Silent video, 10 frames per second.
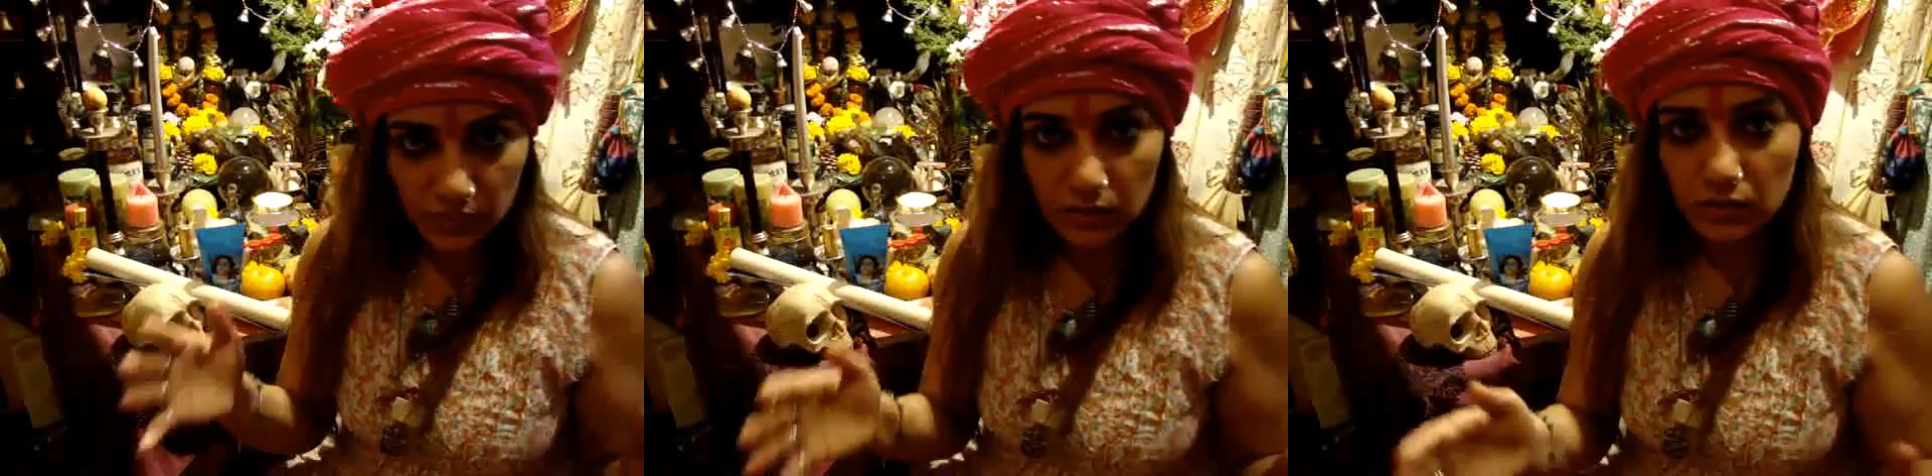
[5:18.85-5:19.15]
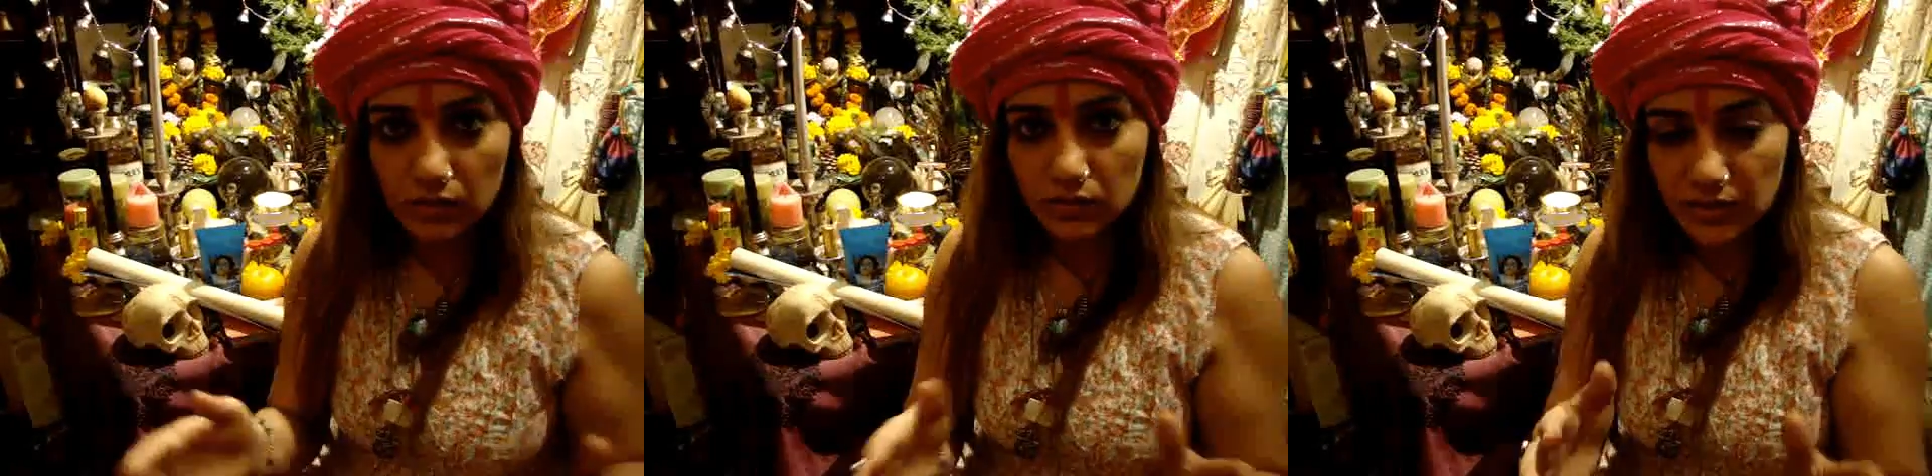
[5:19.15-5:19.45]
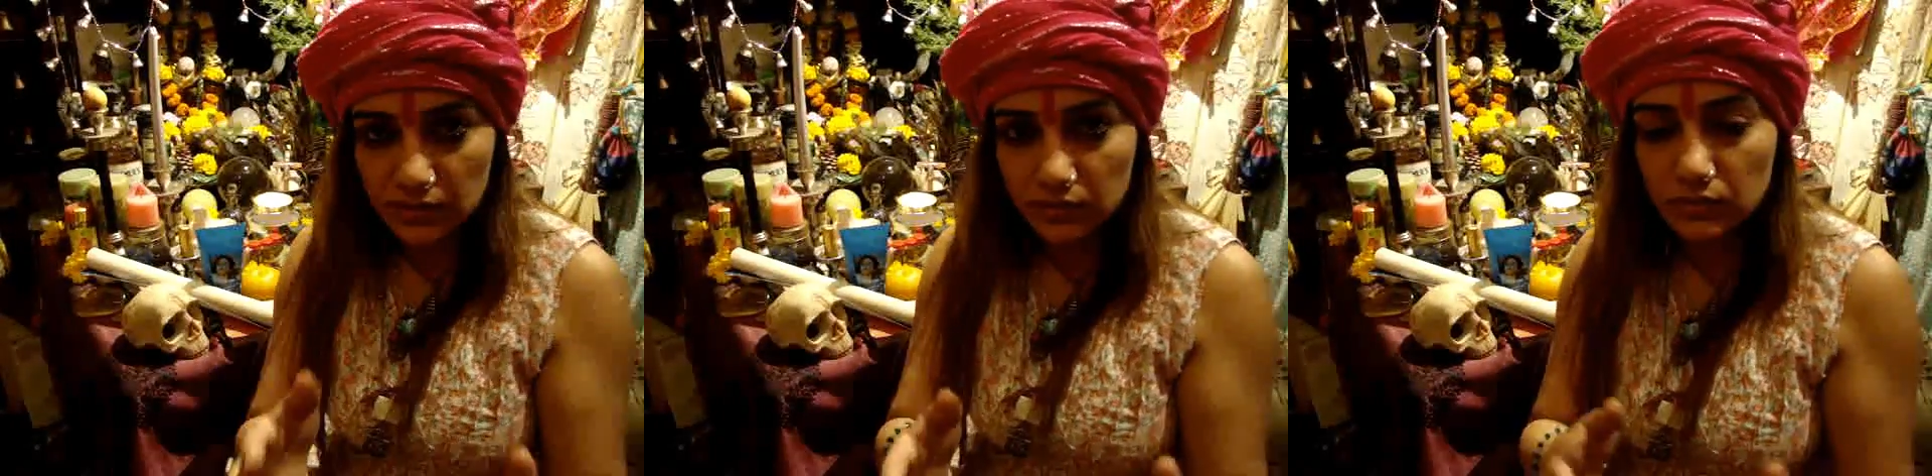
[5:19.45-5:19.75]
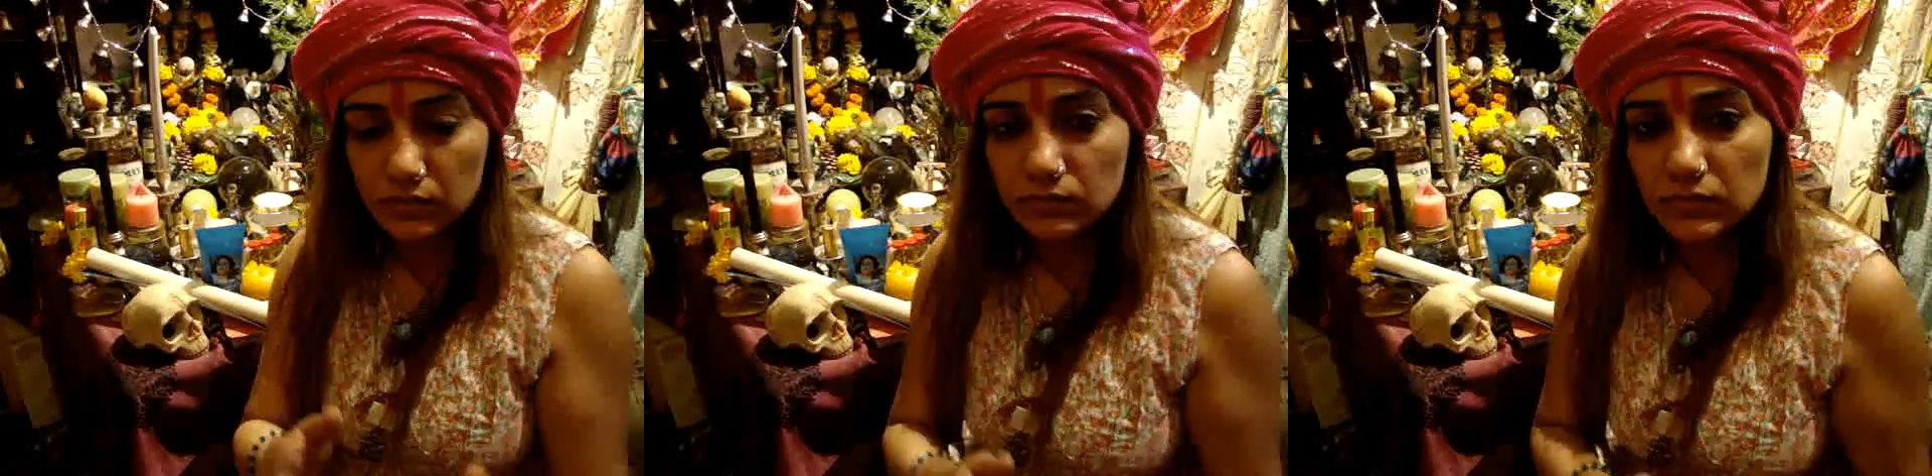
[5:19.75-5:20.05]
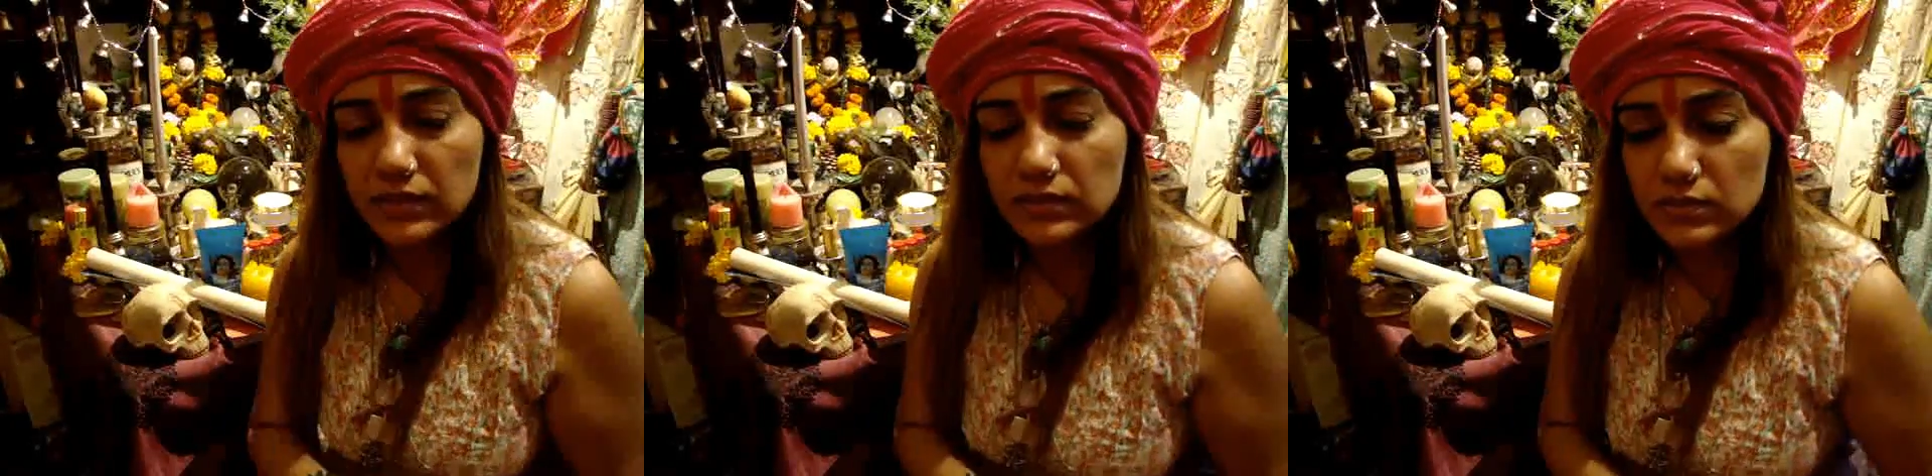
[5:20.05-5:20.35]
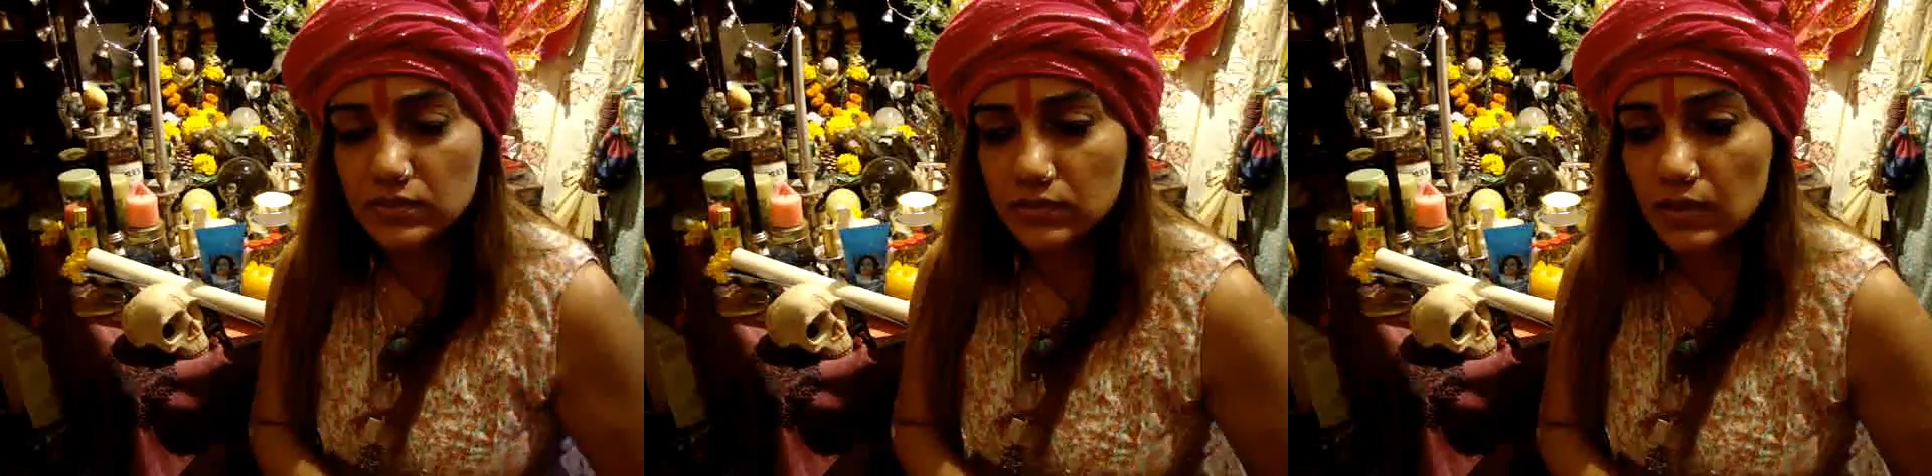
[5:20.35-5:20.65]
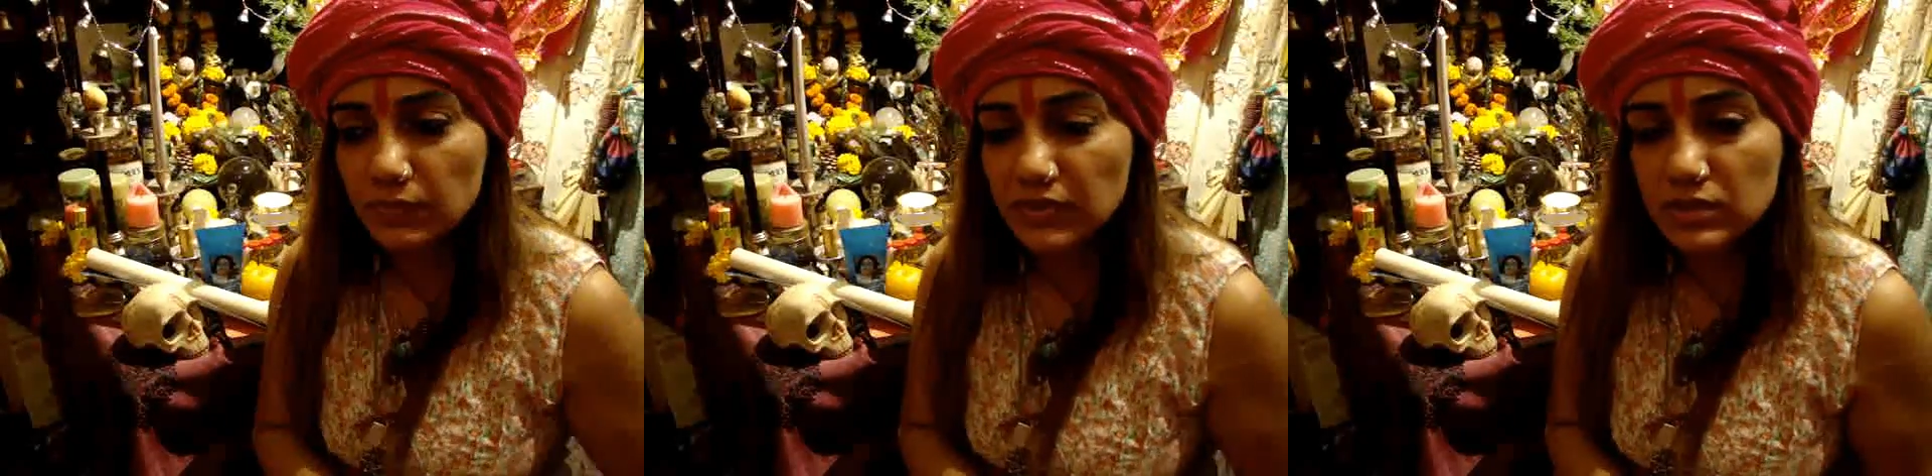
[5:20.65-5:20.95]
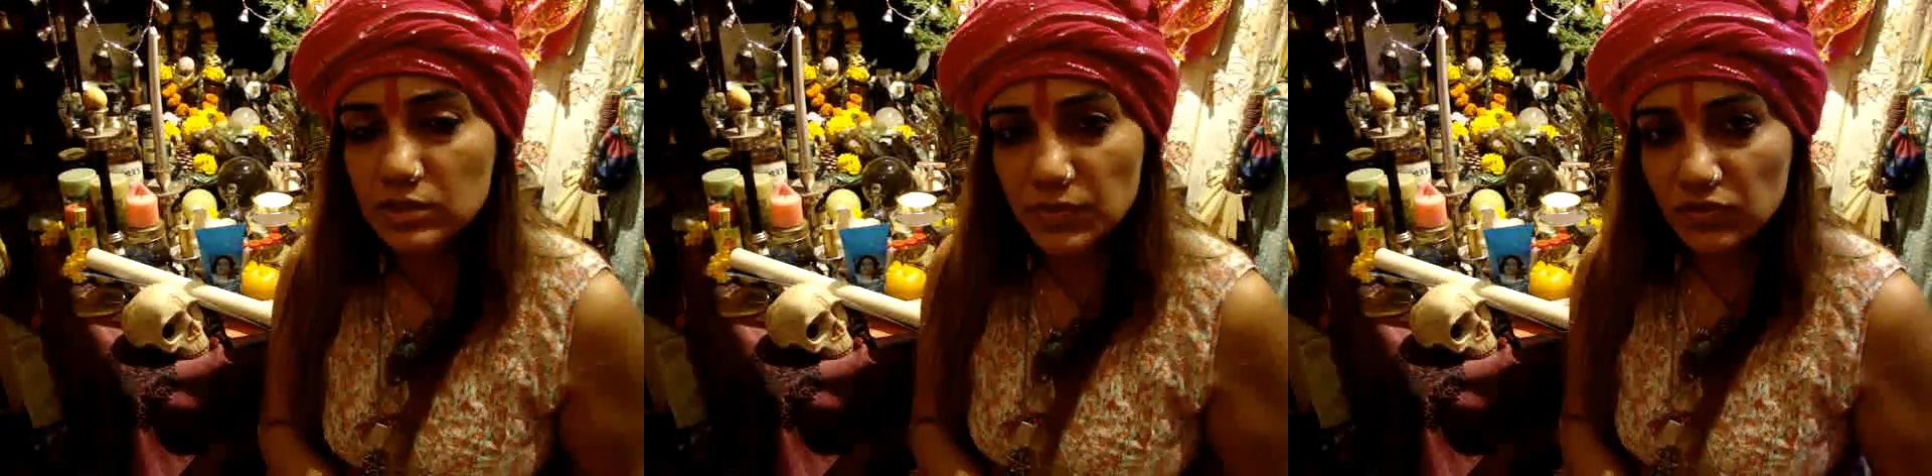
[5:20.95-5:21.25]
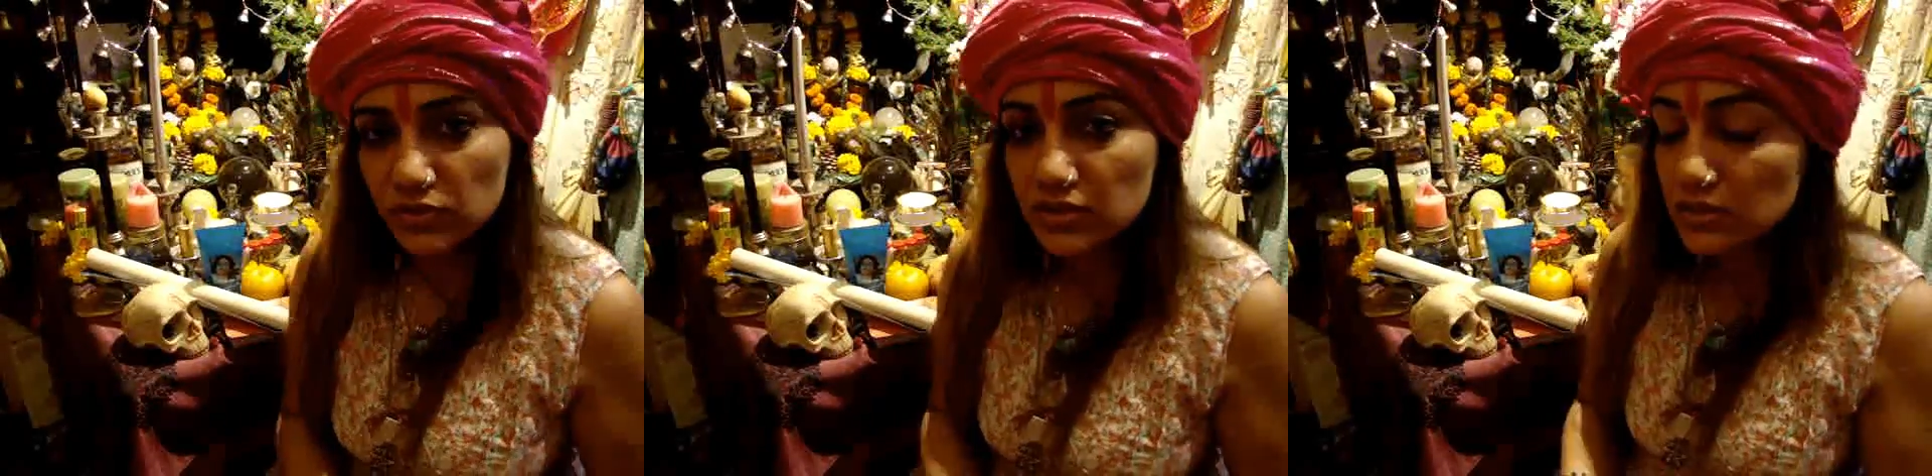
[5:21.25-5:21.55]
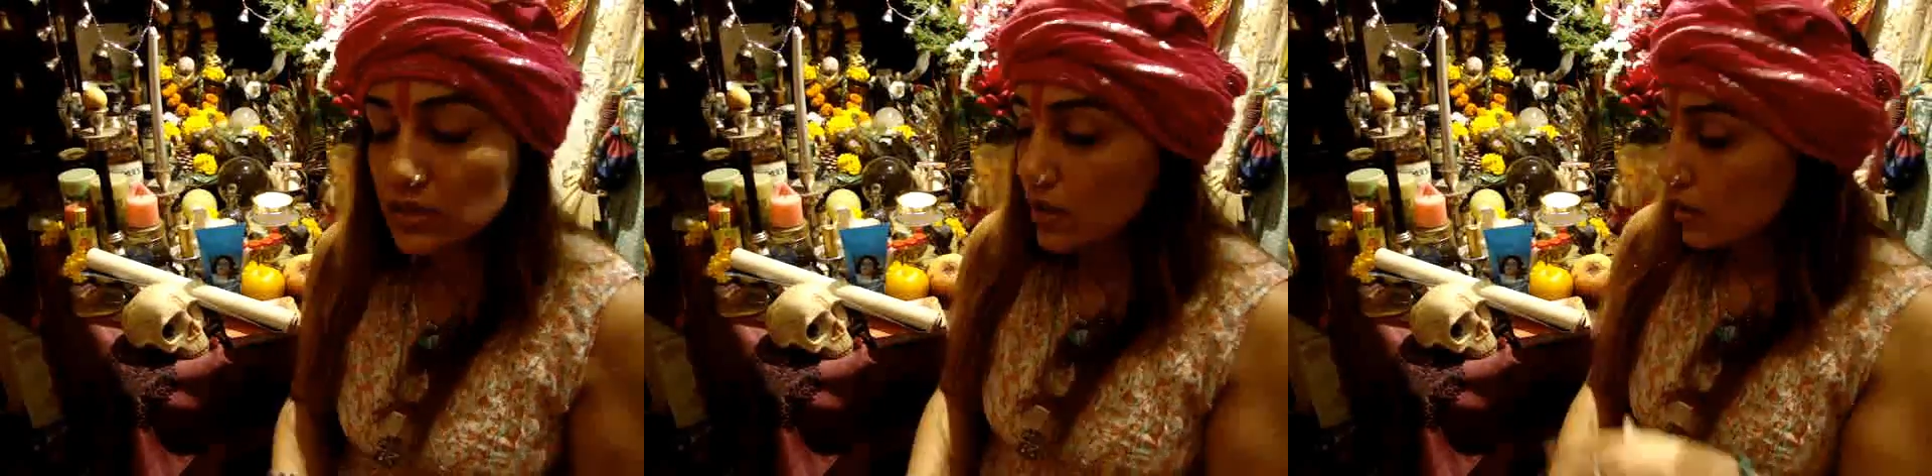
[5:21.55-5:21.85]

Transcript: uh, let the let us complete the spell first